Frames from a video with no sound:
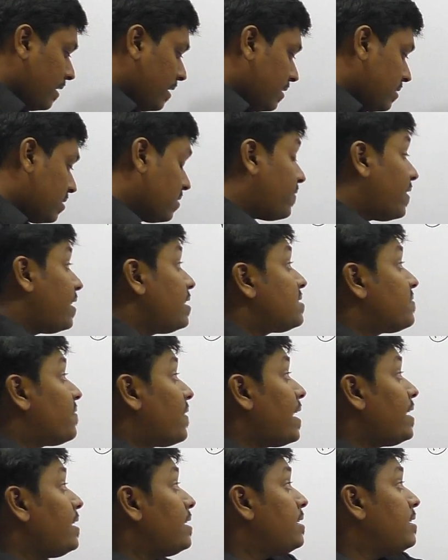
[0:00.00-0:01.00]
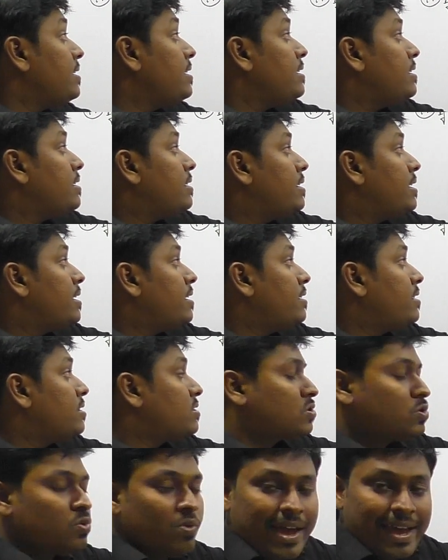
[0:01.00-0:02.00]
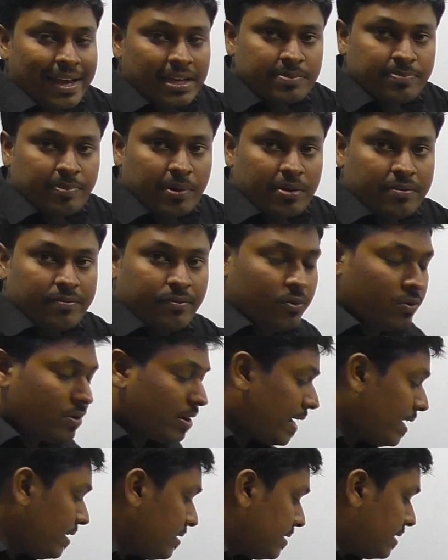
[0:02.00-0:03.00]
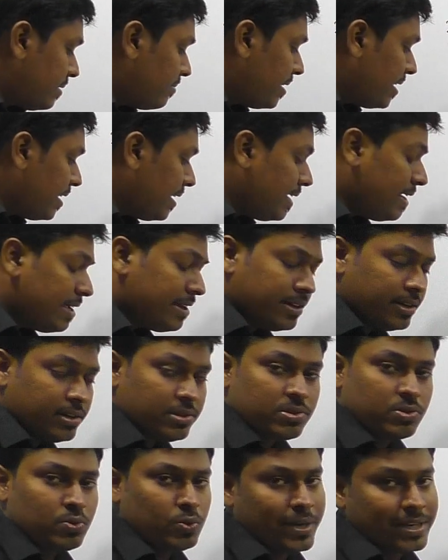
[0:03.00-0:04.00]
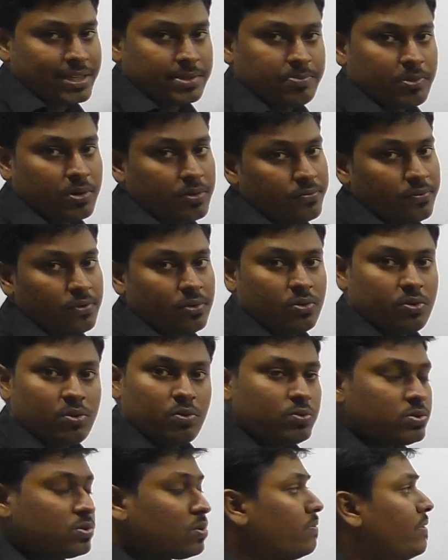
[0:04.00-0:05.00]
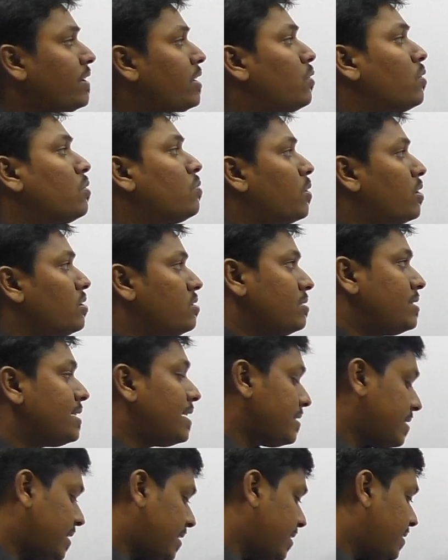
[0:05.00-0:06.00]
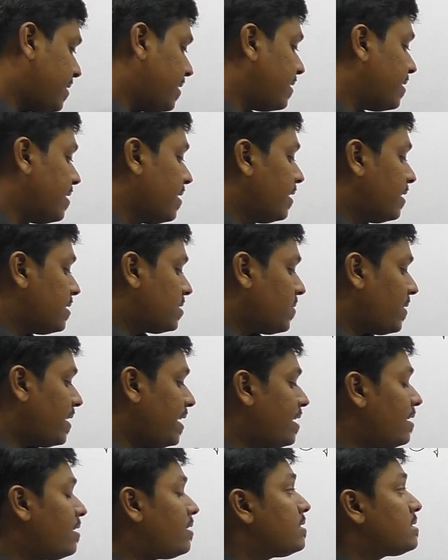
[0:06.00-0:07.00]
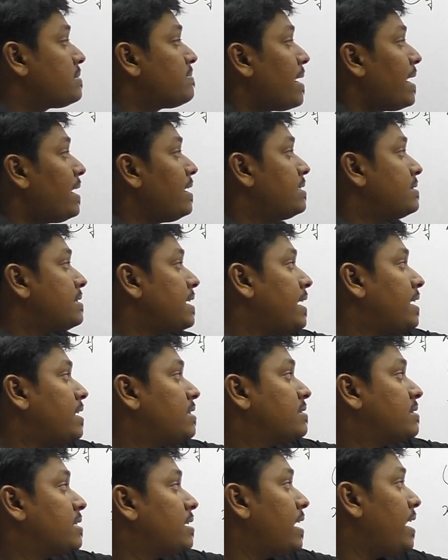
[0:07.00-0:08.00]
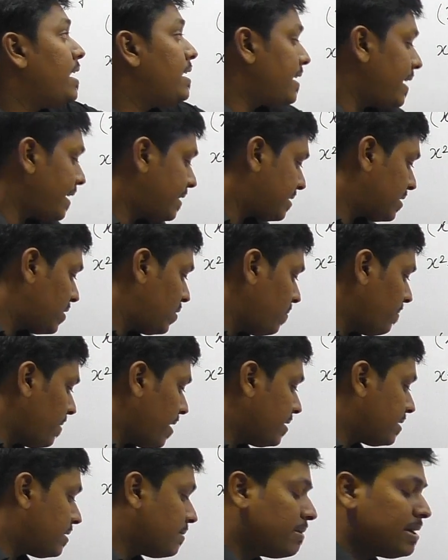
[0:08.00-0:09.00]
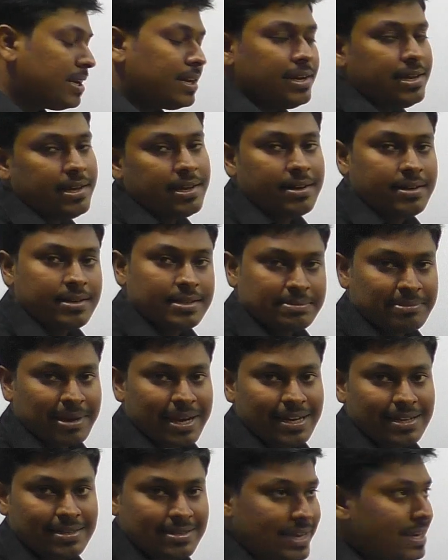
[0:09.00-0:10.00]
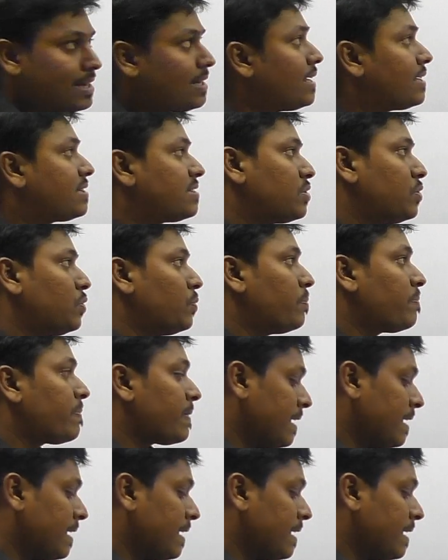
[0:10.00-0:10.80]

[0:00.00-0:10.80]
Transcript: So friends, finally, here it is 2x power 4, right? Similarly, here it is 2x power 4. So we don't want to change anything. So here it is minus 8x cube, and similarly, here it is minus 8x cube.